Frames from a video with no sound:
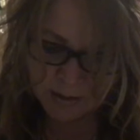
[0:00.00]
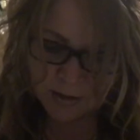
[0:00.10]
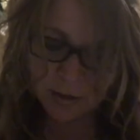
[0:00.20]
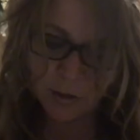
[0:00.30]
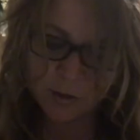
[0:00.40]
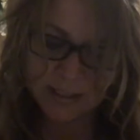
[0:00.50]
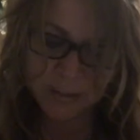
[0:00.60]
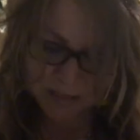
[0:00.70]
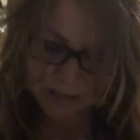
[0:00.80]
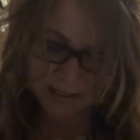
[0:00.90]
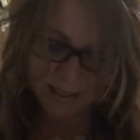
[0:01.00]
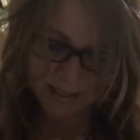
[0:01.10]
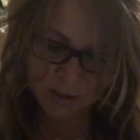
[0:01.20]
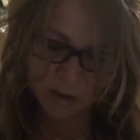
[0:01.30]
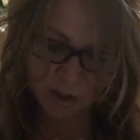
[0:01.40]
The Christmas
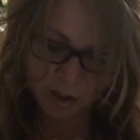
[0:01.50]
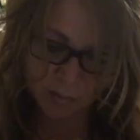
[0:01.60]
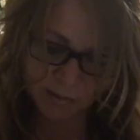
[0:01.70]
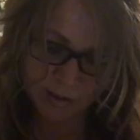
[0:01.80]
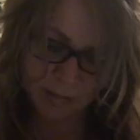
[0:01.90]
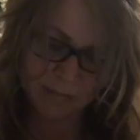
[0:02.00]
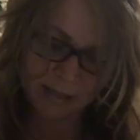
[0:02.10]
lights are already up